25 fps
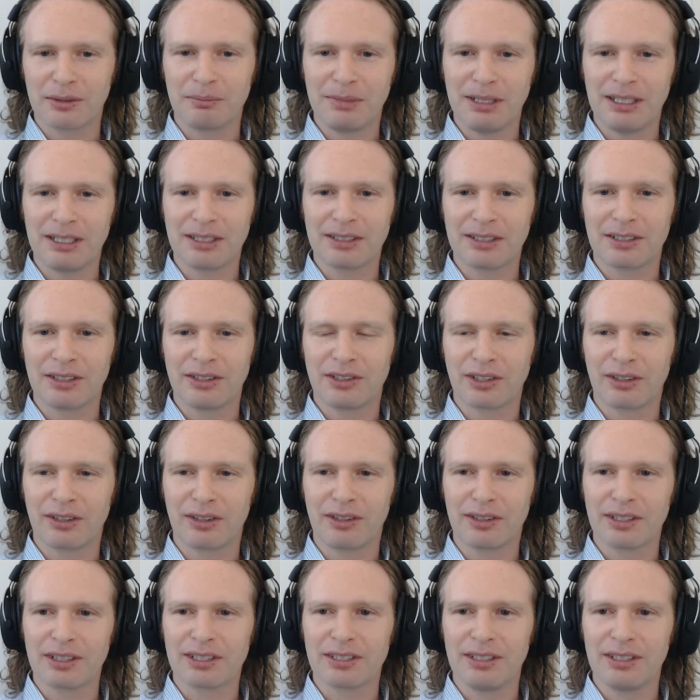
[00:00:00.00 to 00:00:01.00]
me as the
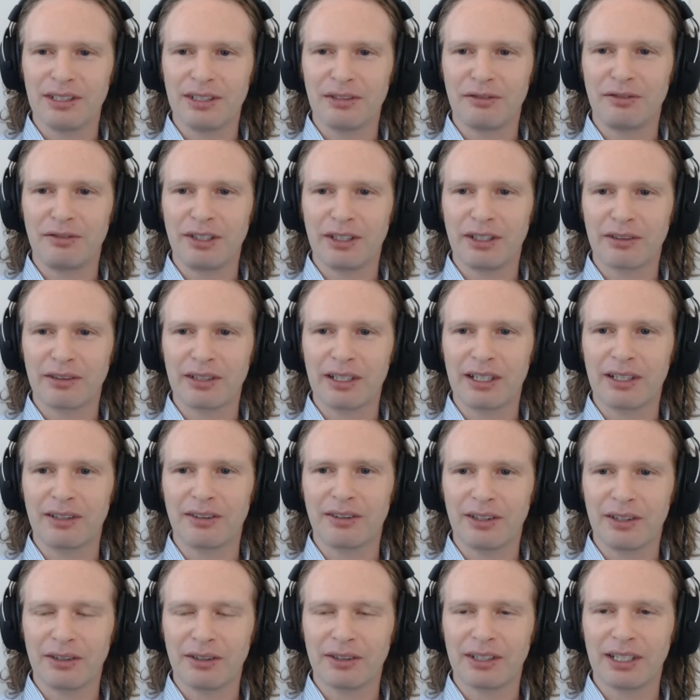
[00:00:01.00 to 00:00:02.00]
journalist need to figure out,
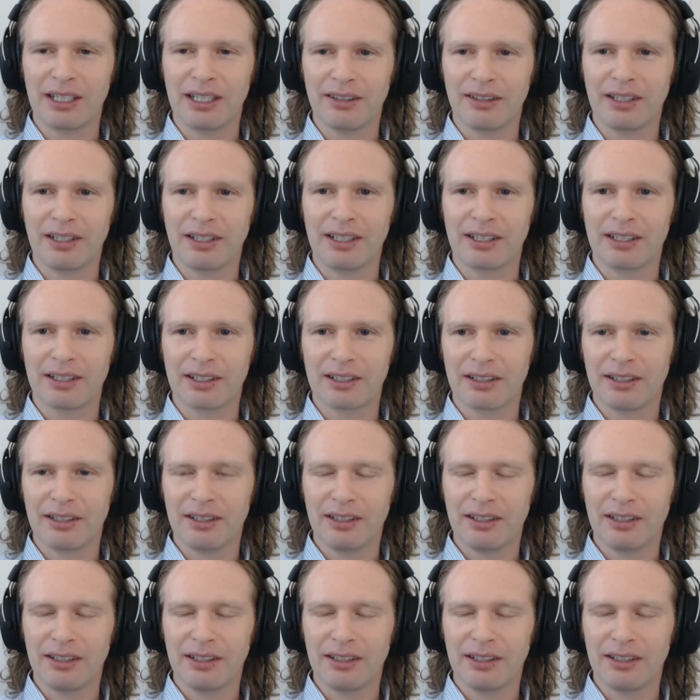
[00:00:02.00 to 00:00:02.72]
okay, like,